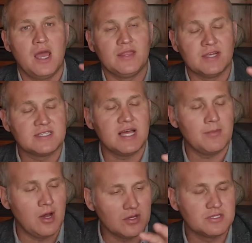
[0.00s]
at this time
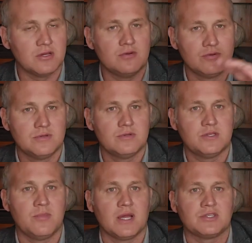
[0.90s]
also,
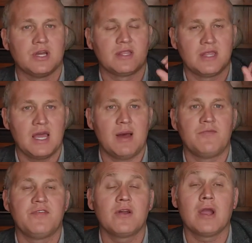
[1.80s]
to backtrack, I'm
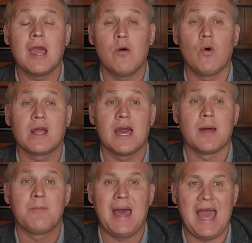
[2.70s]
figuring out what kind
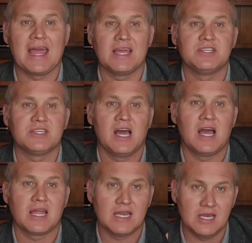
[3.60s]
of package I
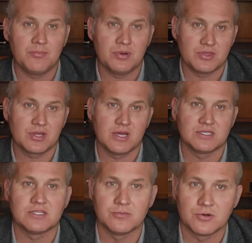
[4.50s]
need to put the
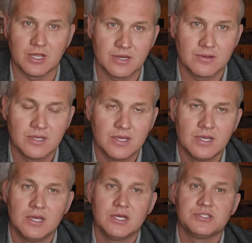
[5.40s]
customer in.
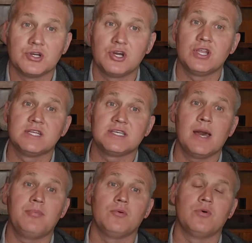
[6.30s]
So a good
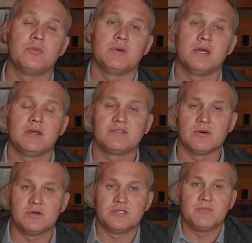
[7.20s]
example would be if
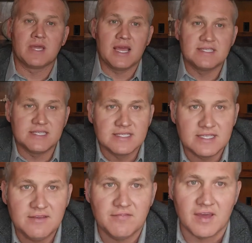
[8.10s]
someone's a big
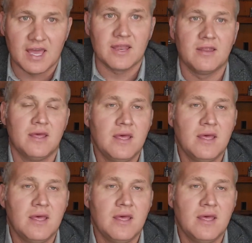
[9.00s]
SEC fan,